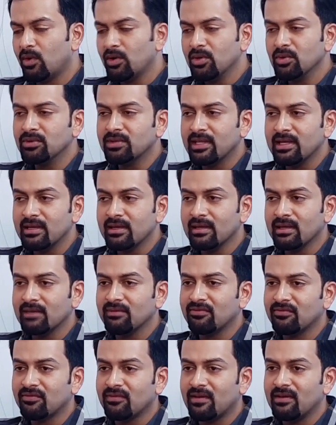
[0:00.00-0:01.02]
do you think
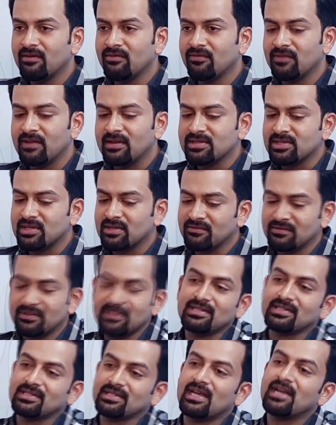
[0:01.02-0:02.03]
if, if instead of
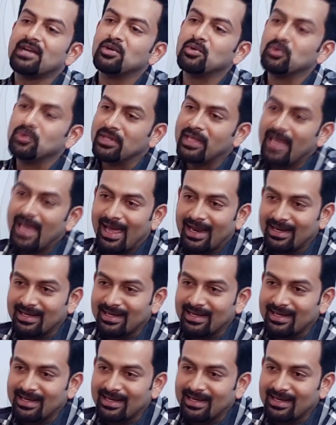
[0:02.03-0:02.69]
this, I do that?